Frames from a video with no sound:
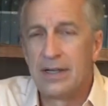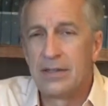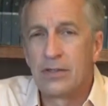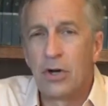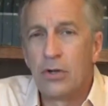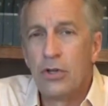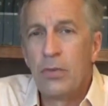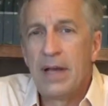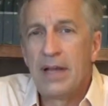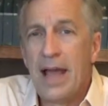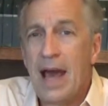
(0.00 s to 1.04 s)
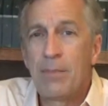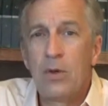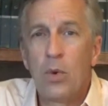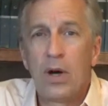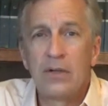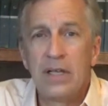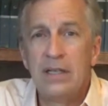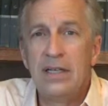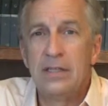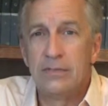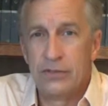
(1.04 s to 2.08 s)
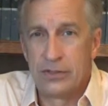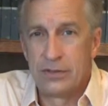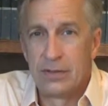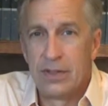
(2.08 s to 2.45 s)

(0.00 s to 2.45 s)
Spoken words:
called "No man happy while he lives."